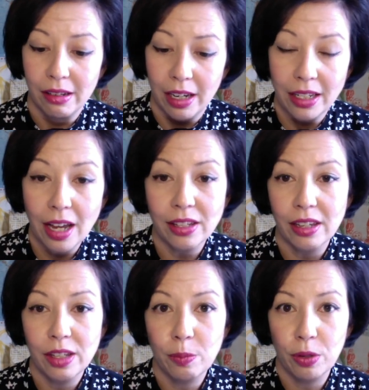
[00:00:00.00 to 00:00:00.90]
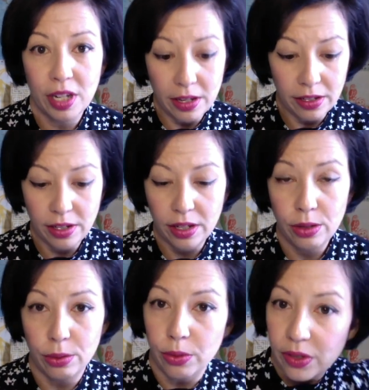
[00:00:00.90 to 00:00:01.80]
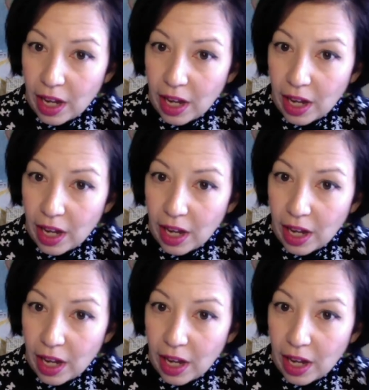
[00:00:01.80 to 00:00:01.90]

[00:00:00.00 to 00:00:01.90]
It does. It's pretty easy to use.